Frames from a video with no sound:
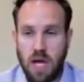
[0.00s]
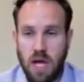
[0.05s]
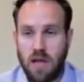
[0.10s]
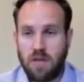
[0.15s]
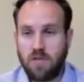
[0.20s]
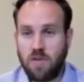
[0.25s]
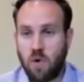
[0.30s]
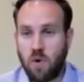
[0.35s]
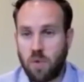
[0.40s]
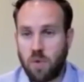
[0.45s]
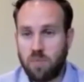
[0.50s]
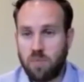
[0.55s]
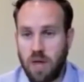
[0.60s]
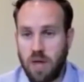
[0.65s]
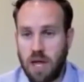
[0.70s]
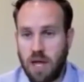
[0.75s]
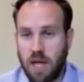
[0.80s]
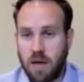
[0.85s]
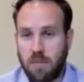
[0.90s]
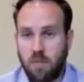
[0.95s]
If you're
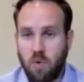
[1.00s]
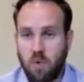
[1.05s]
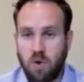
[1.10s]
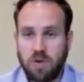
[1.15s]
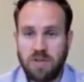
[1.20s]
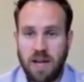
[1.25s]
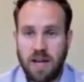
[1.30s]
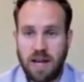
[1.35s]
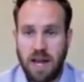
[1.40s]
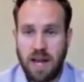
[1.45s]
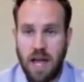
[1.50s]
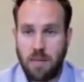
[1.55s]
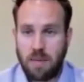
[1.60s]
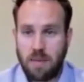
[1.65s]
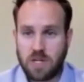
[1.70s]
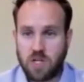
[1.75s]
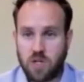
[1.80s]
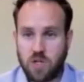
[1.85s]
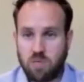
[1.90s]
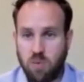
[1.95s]
playing a more
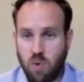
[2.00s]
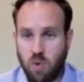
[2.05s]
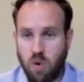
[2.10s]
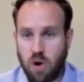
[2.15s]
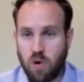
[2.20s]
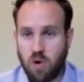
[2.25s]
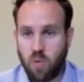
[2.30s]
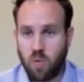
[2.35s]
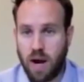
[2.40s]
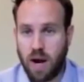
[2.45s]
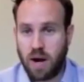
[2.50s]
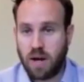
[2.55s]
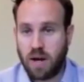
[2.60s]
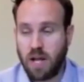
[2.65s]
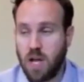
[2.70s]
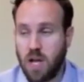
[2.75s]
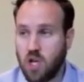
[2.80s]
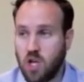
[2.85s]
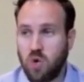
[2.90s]
dynamic sport when